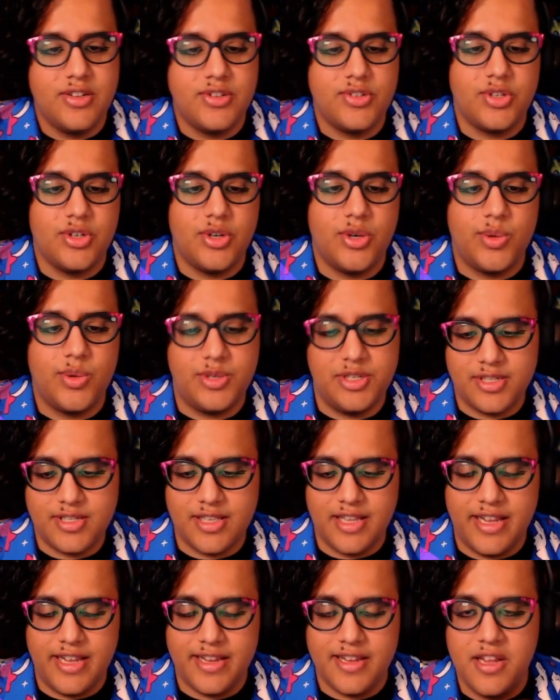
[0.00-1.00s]
So just
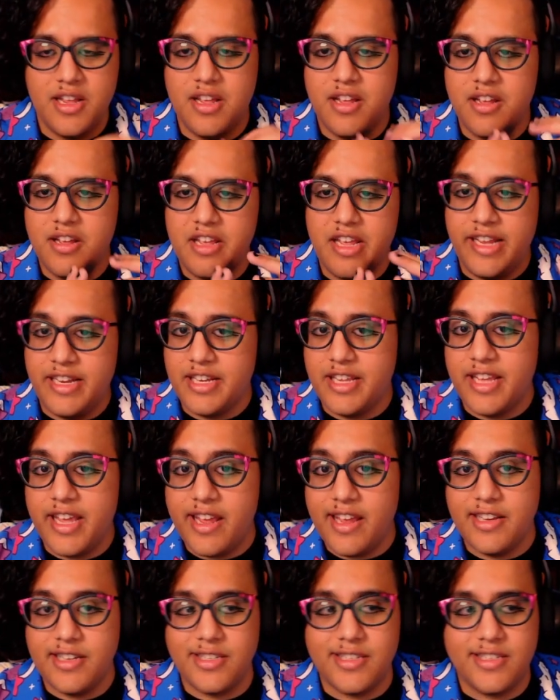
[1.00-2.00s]
like in
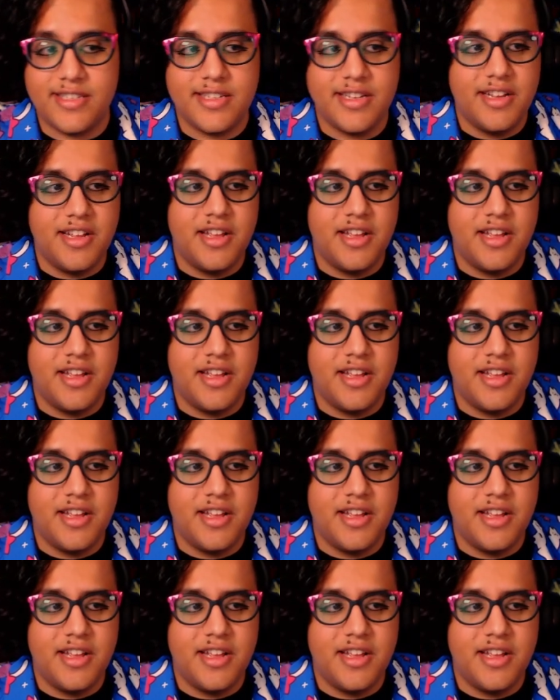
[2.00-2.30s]
case,